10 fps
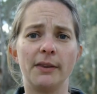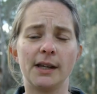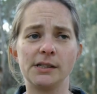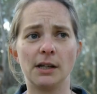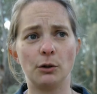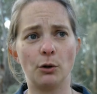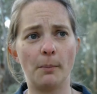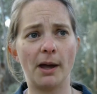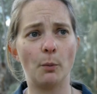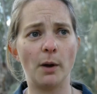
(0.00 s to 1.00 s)
and that's that no
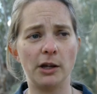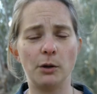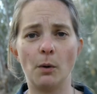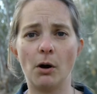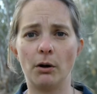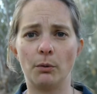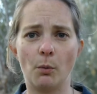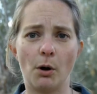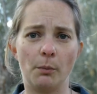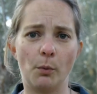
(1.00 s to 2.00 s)
matter where you are
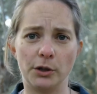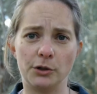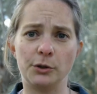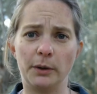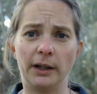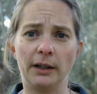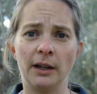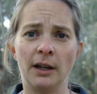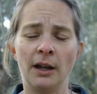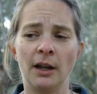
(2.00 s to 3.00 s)
or what you're doing,
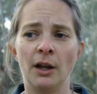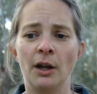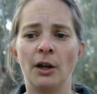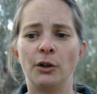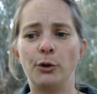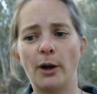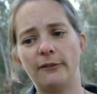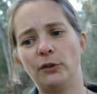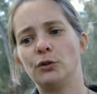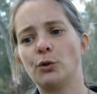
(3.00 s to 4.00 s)
you
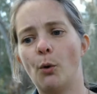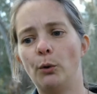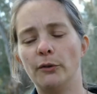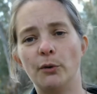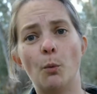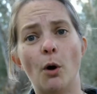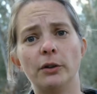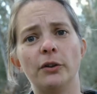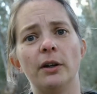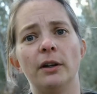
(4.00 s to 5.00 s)
have control over what